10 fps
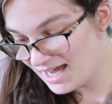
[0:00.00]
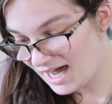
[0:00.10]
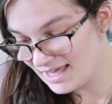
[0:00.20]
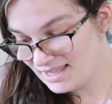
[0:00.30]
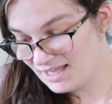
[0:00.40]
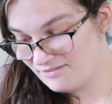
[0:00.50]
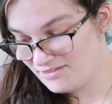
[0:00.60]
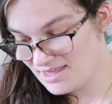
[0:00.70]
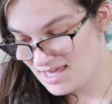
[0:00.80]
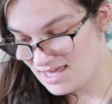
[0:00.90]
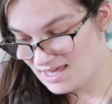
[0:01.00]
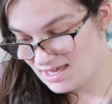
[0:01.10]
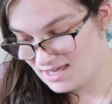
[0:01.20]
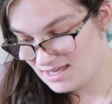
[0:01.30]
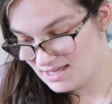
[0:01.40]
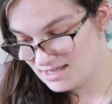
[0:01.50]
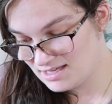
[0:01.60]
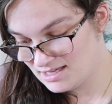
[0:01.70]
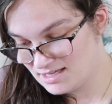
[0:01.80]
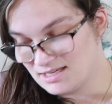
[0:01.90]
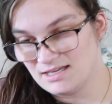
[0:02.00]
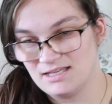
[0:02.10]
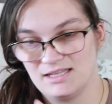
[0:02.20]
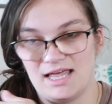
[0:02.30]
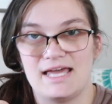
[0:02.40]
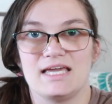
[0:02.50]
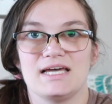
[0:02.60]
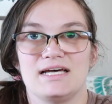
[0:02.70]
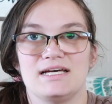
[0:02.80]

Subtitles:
I love the like